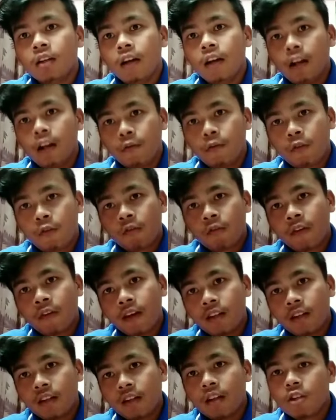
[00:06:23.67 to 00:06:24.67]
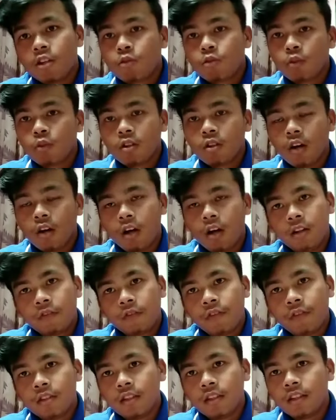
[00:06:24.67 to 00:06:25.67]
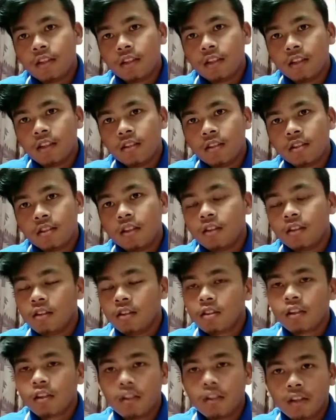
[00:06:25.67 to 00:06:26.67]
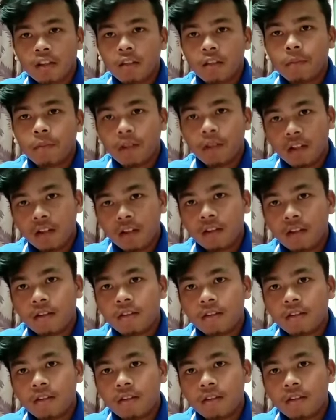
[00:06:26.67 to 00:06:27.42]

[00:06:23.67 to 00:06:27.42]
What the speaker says: and for providing us with all the facilities in this critical period